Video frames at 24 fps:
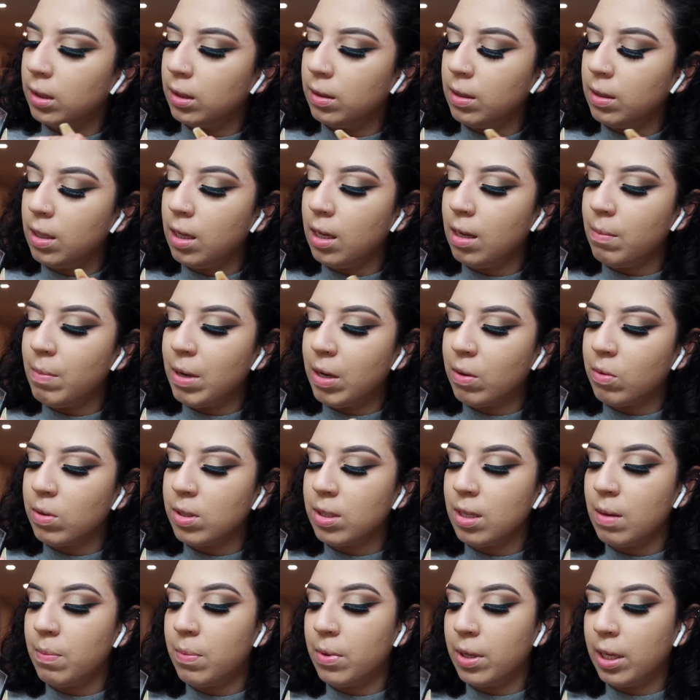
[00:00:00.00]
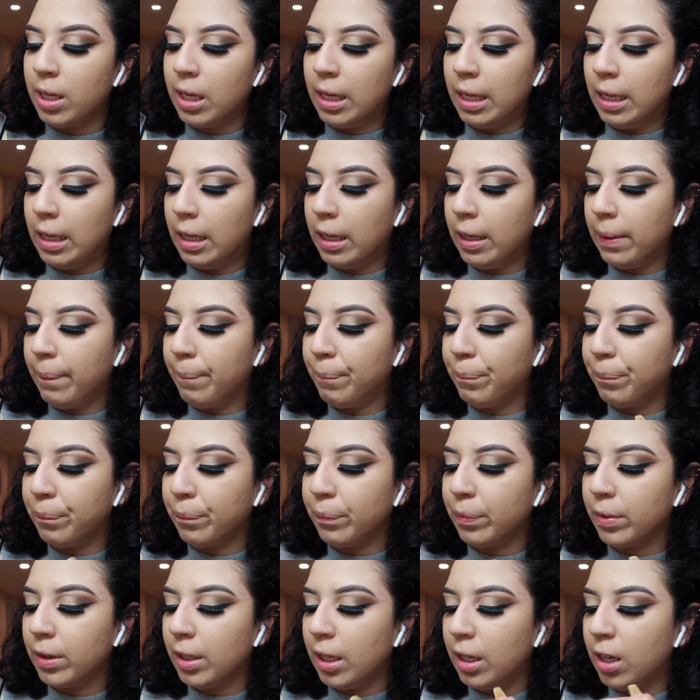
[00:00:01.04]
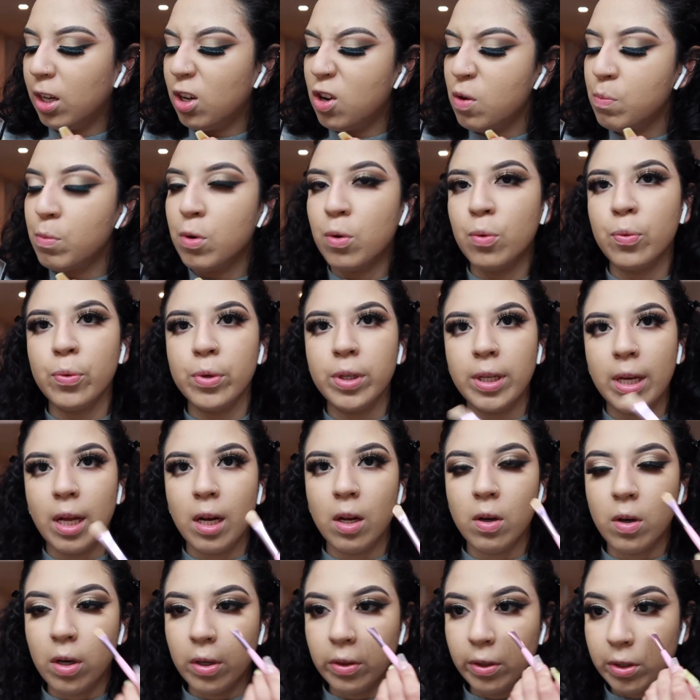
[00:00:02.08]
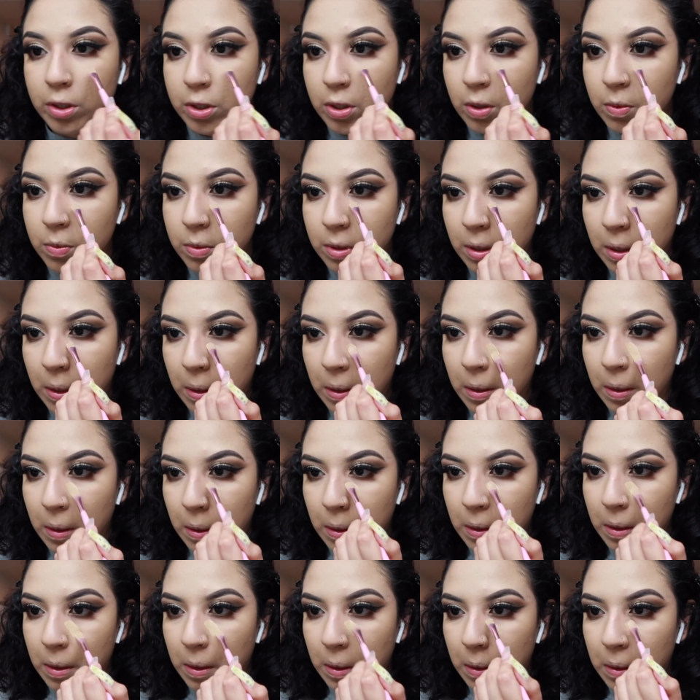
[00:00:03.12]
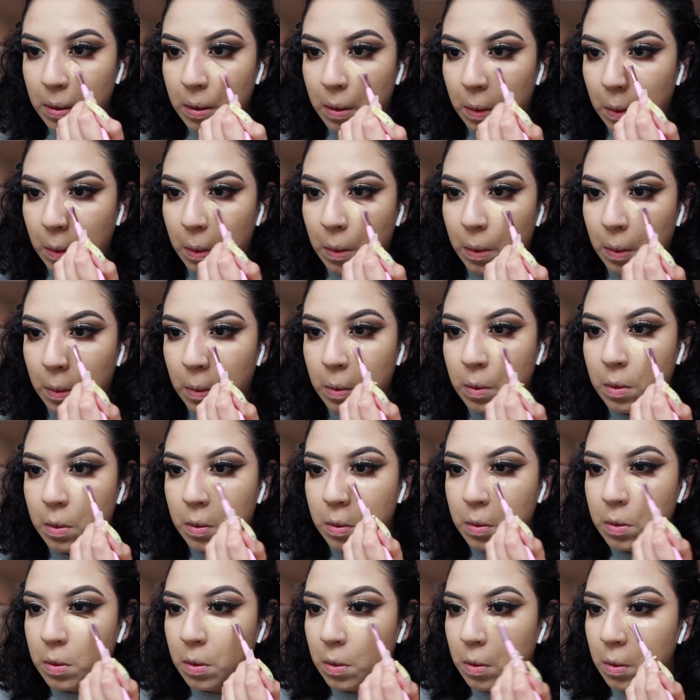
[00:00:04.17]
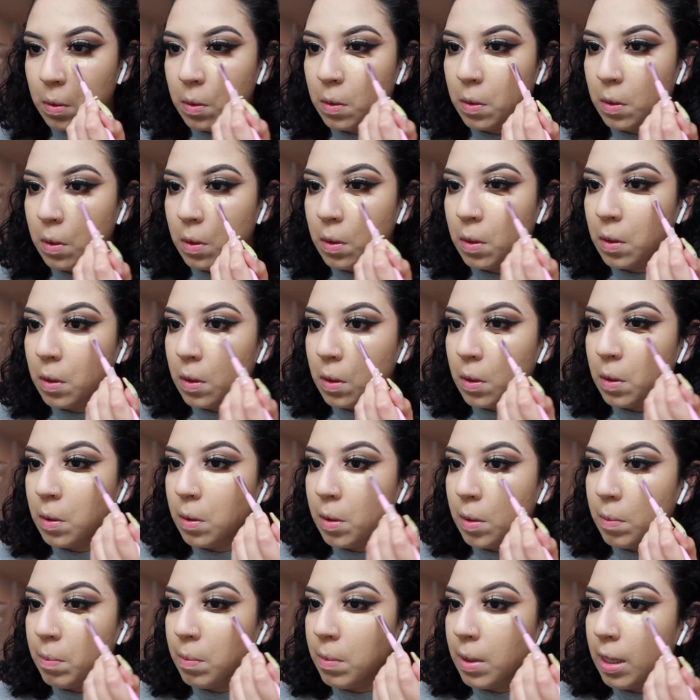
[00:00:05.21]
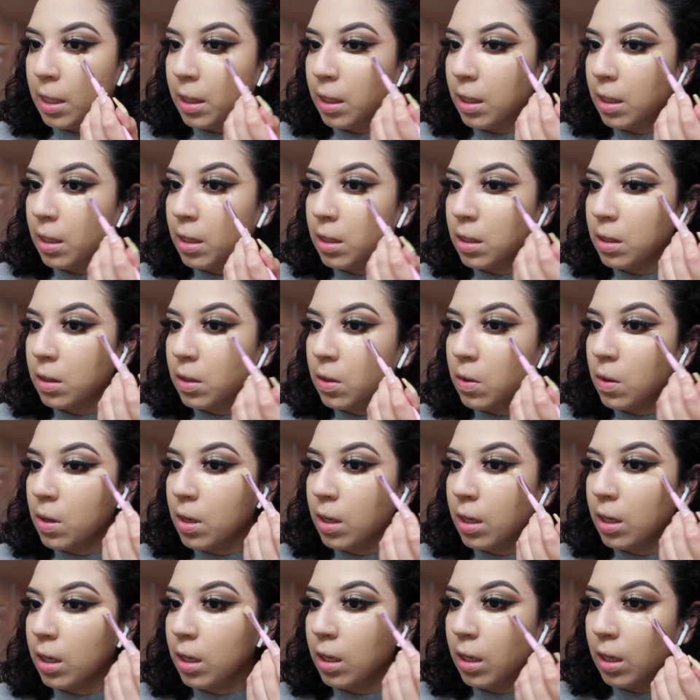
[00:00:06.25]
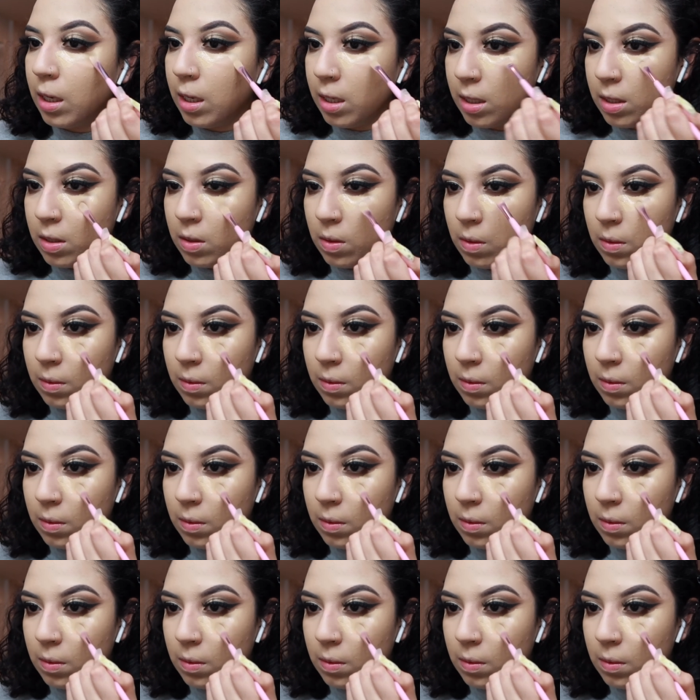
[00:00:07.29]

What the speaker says: Y me gusta porque tienen como un yellow undertone. So I'm gonna corregir eso.